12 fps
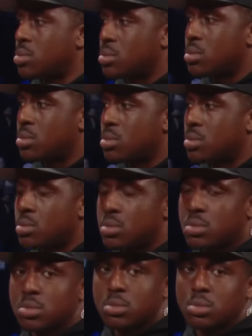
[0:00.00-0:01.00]

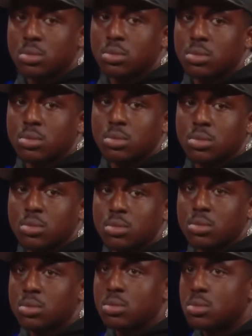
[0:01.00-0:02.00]

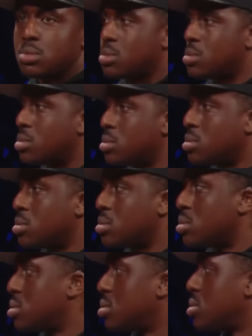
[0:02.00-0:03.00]

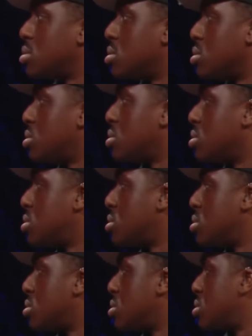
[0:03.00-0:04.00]

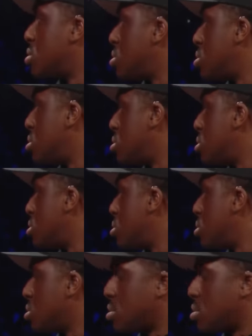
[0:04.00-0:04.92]
No words are spoken by the person on screen.